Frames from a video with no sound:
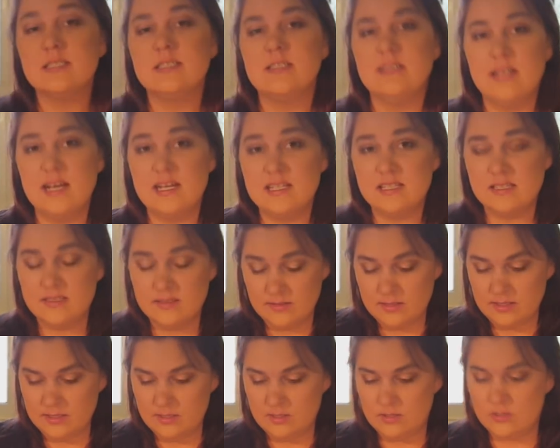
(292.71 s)
So that's
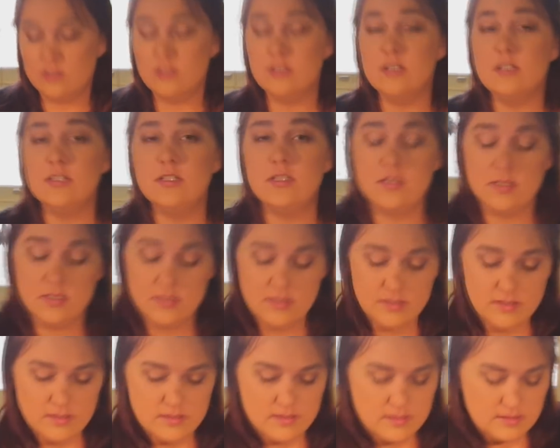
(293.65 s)
looking good. It's
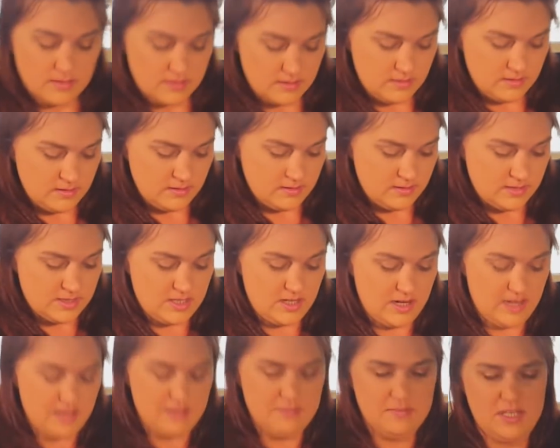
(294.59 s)

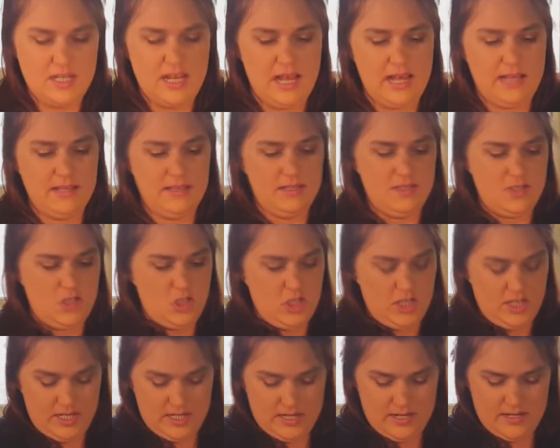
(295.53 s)
time to add the
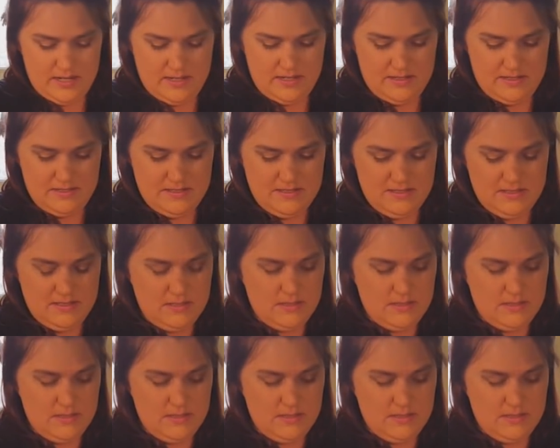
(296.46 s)
chicken